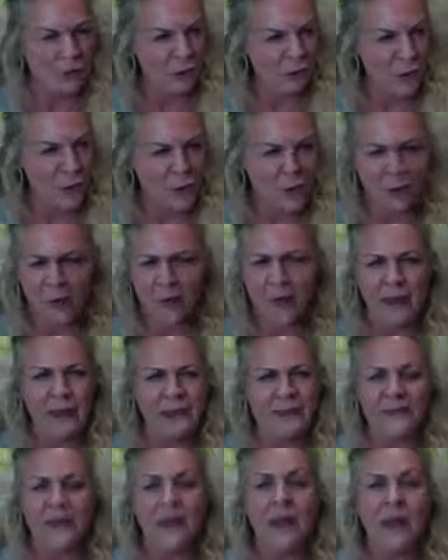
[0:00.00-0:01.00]
all the
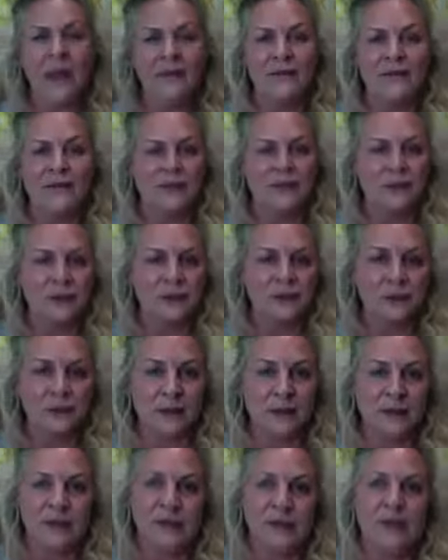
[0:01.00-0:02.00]
things that you have to do in your
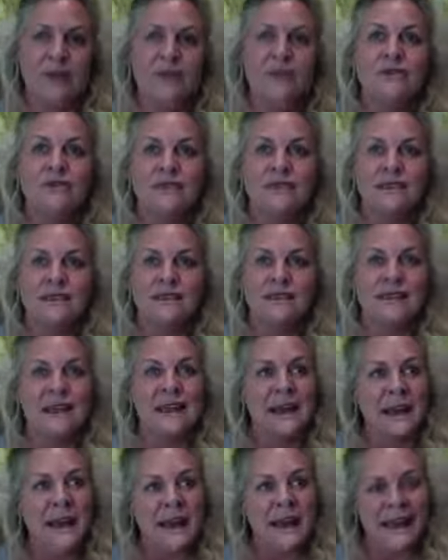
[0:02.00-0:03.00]
life, and you just
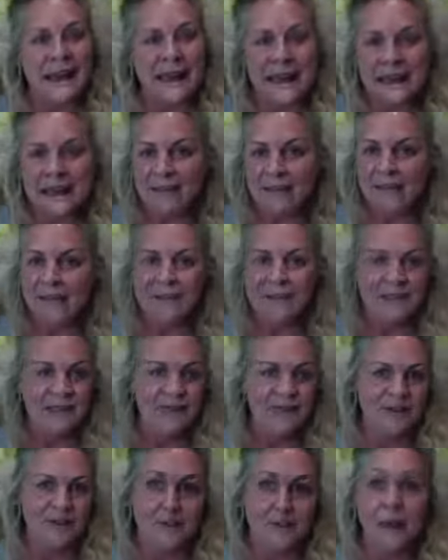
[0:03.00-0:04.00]
give
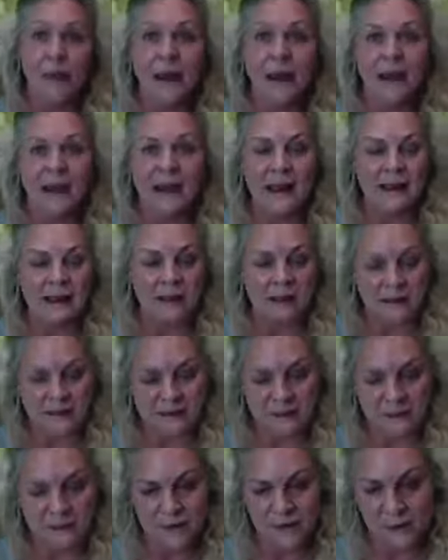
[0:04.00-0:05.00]
yourself a break. I think
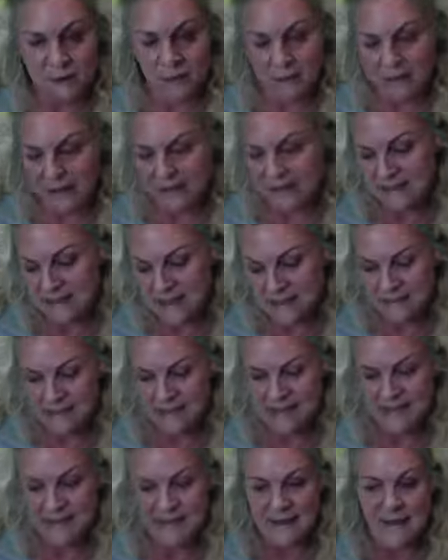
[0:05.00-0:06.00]
that's one of the biggest
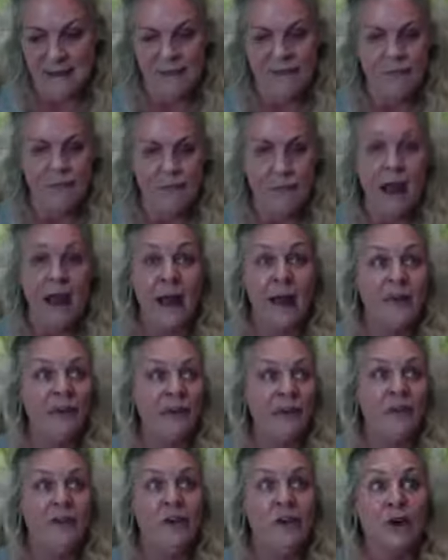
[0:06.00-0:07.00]
lessons that I've
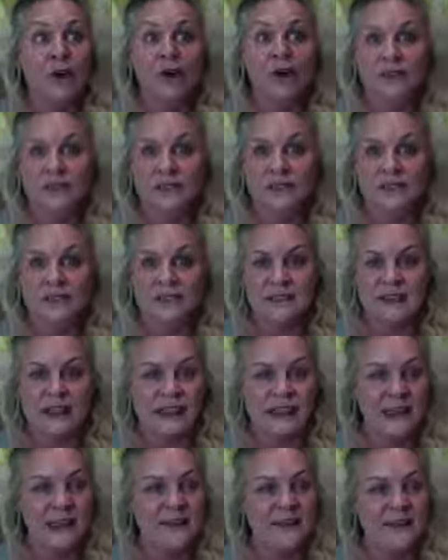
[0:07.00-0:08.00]
gotten
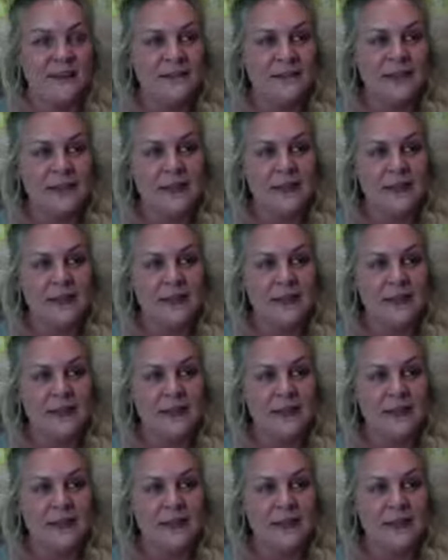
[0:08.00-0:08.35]
today, is